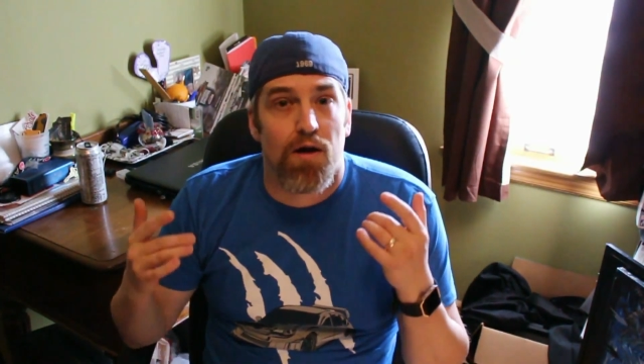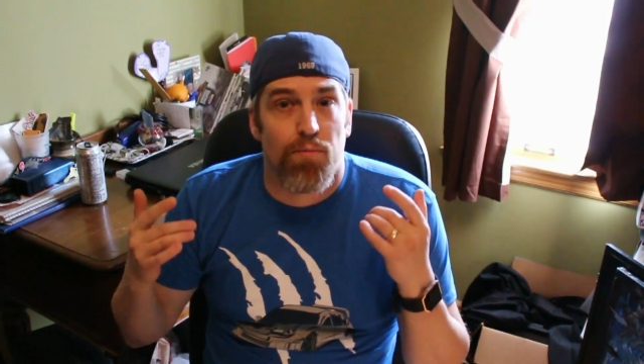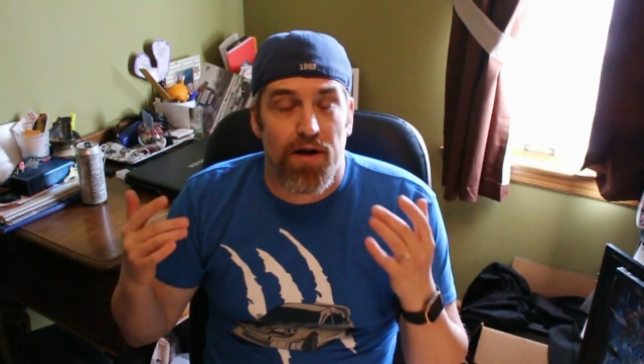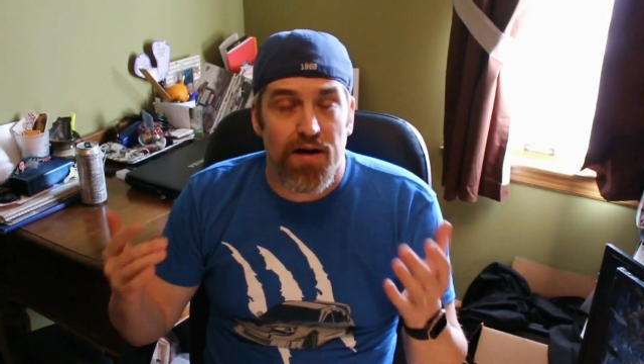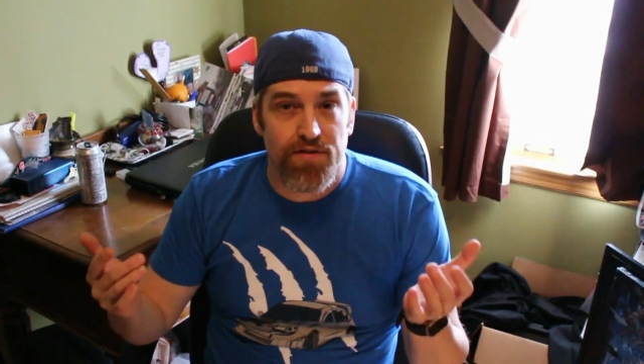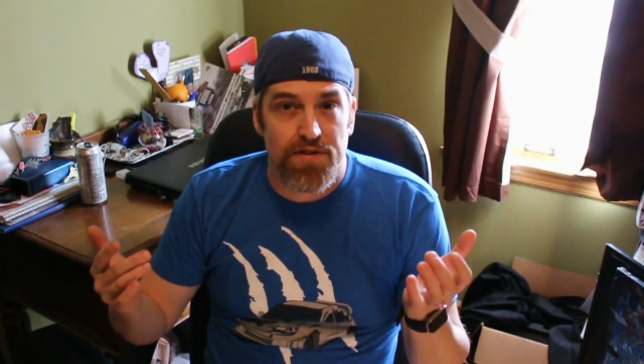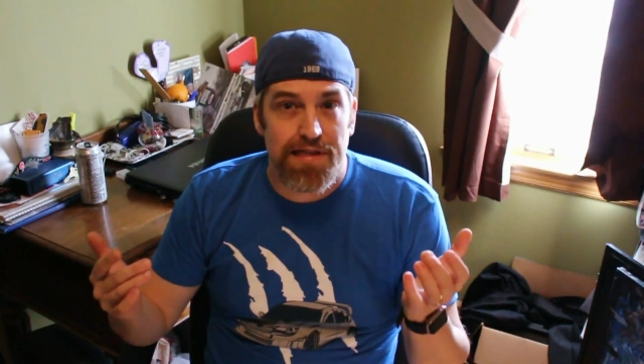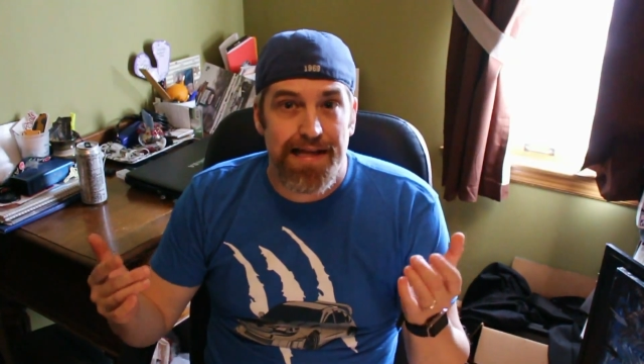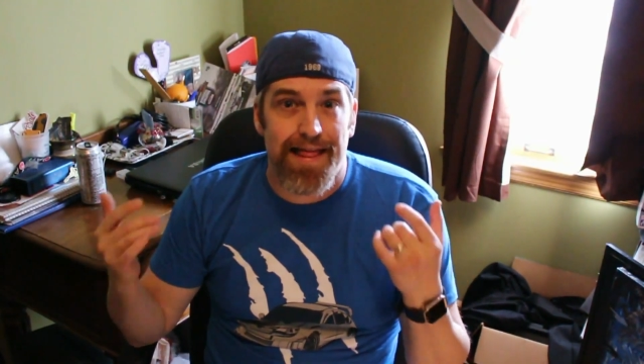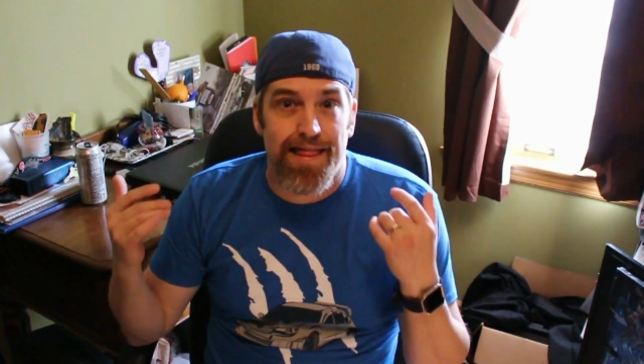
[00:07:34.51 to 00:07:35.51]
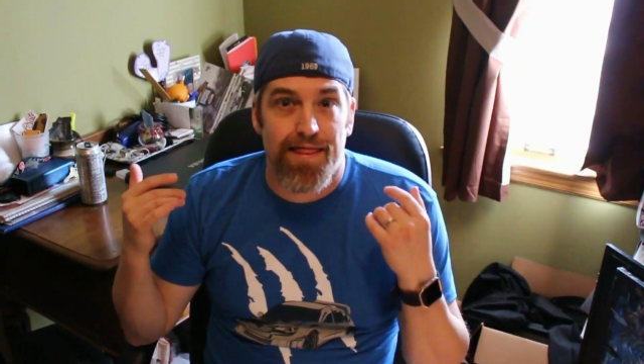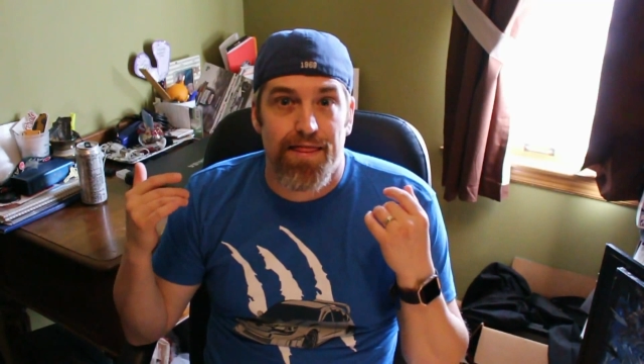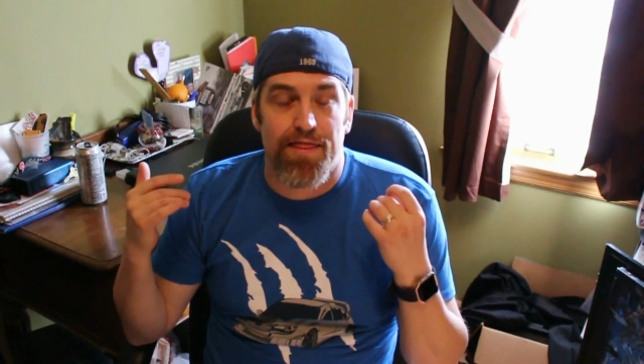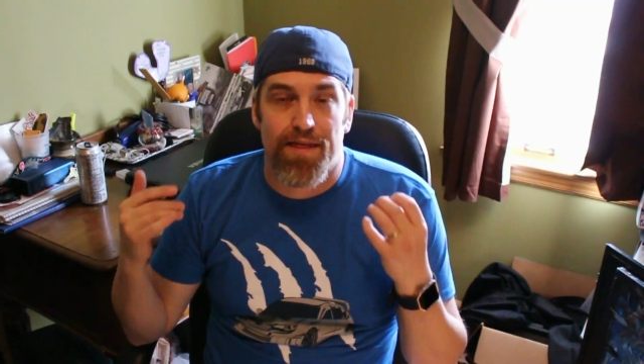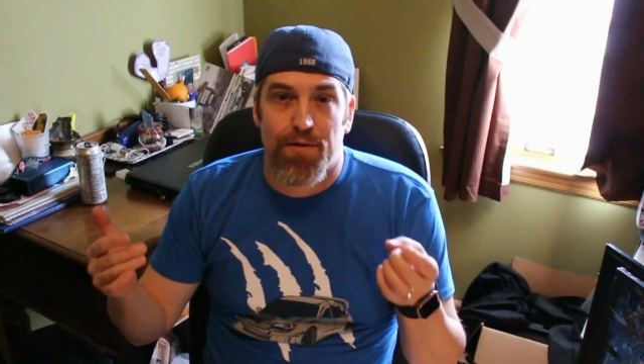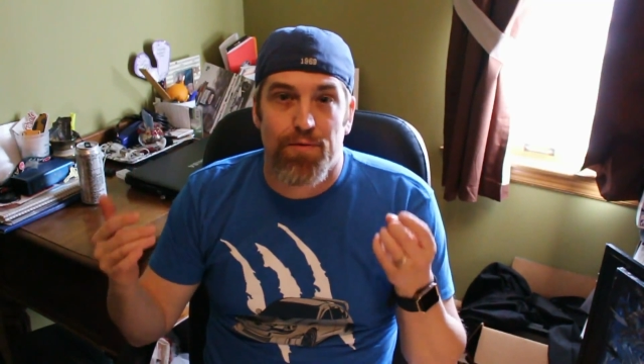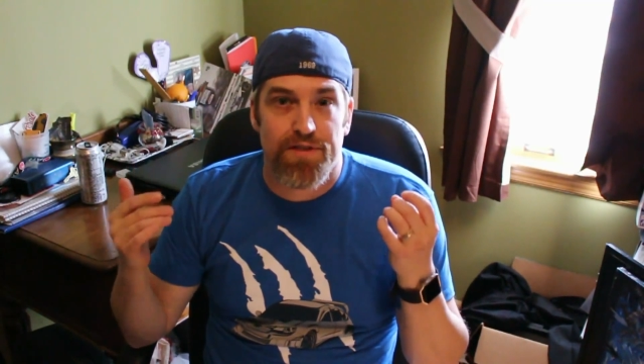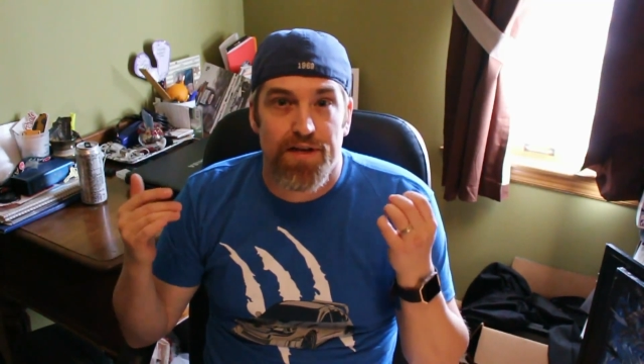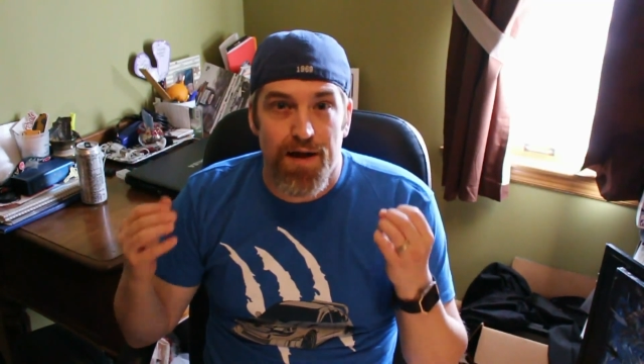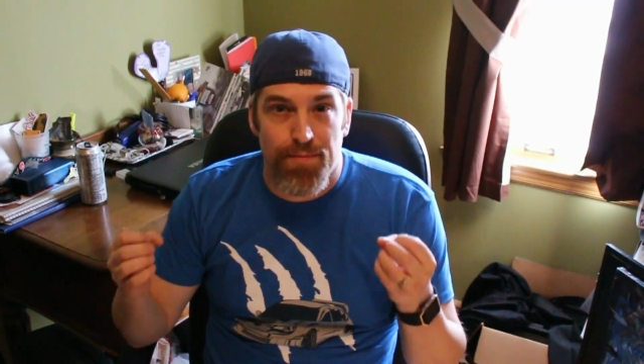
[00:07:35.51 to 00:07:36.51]
But obviously, that was
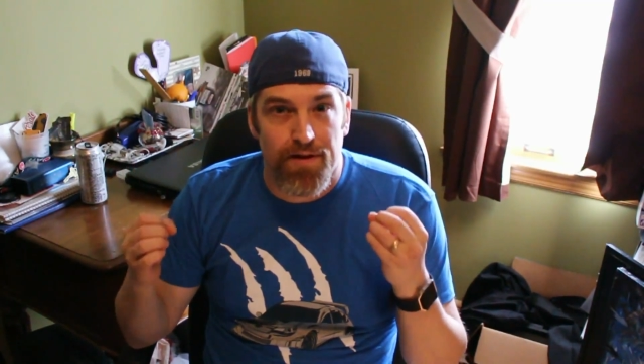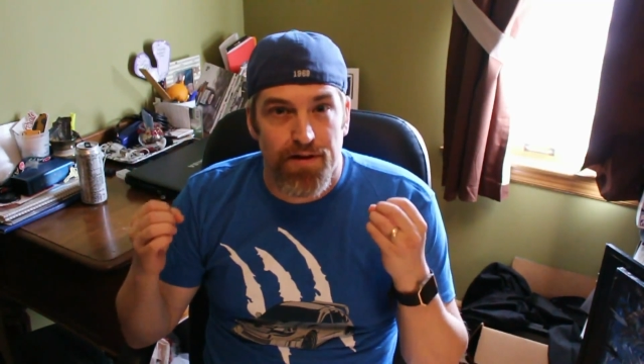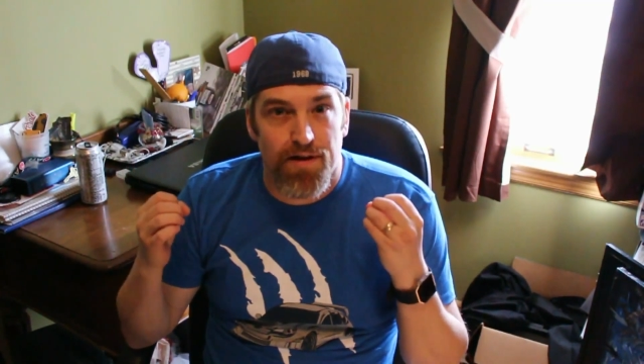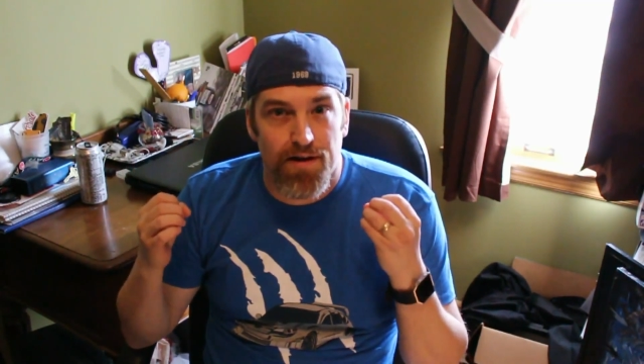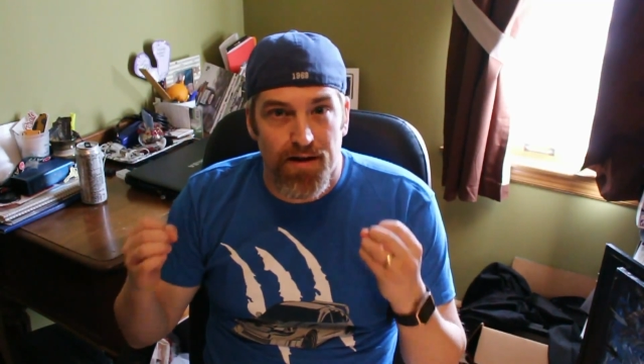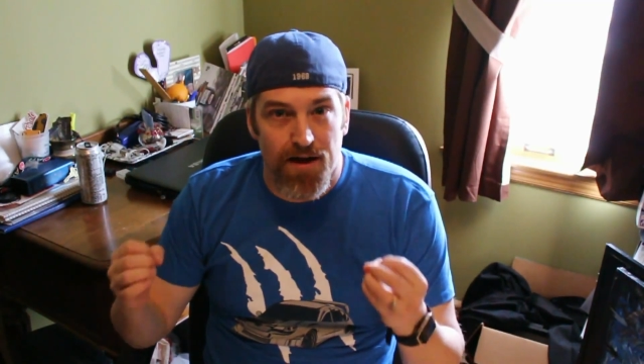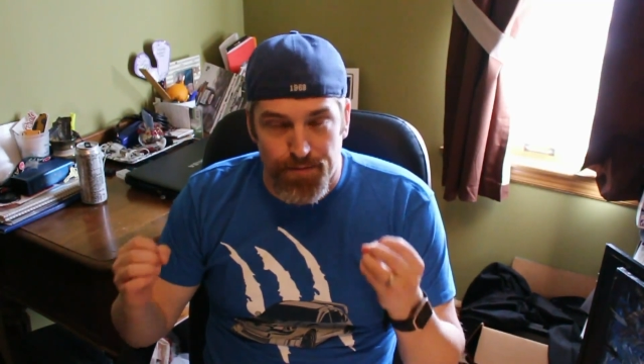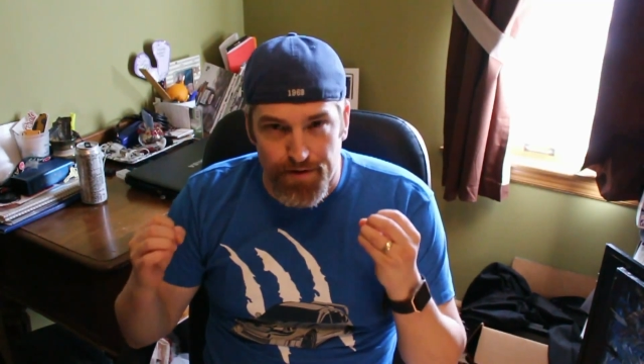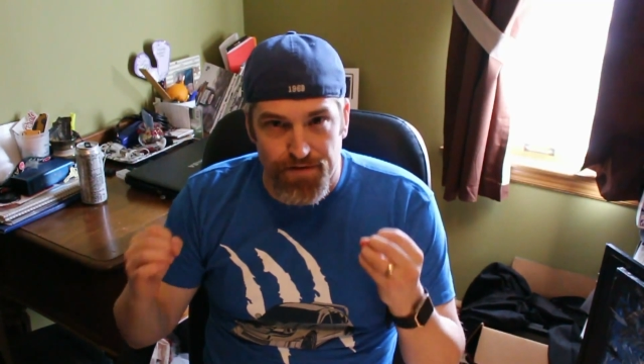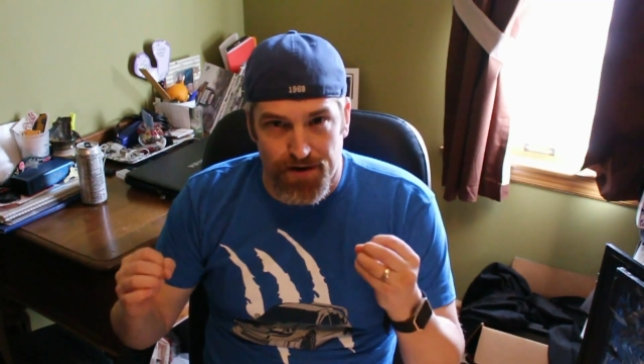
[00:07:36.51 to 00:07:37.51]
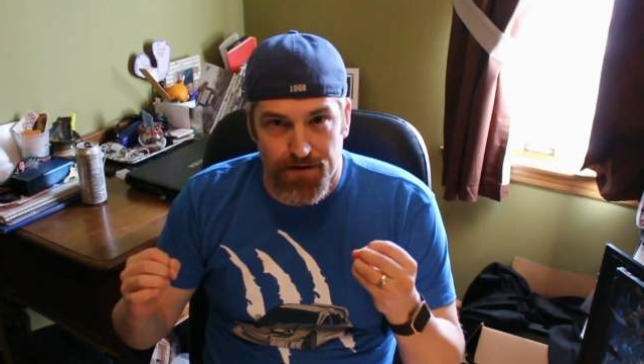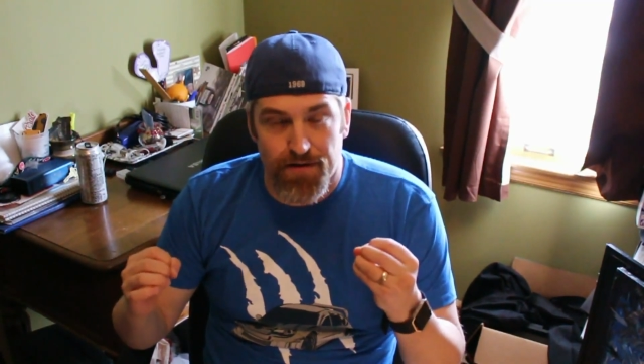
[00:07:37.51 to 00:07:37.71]
an epic fail.